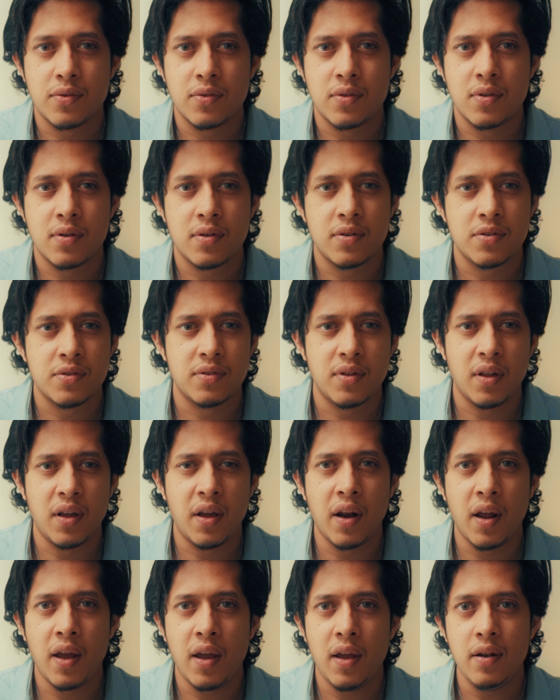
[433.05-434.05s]
the
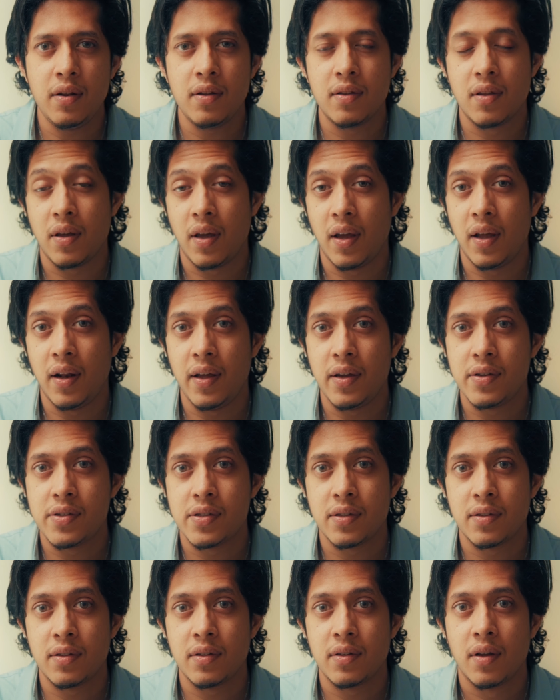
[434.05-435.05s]
grain, the
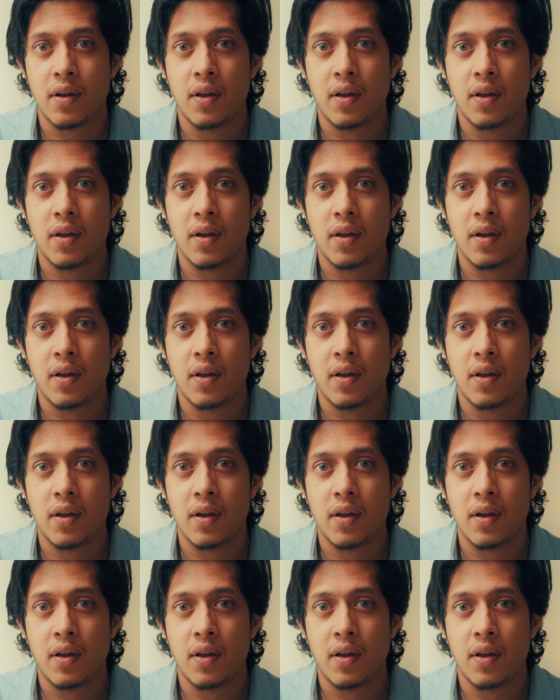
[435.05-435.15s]
halation,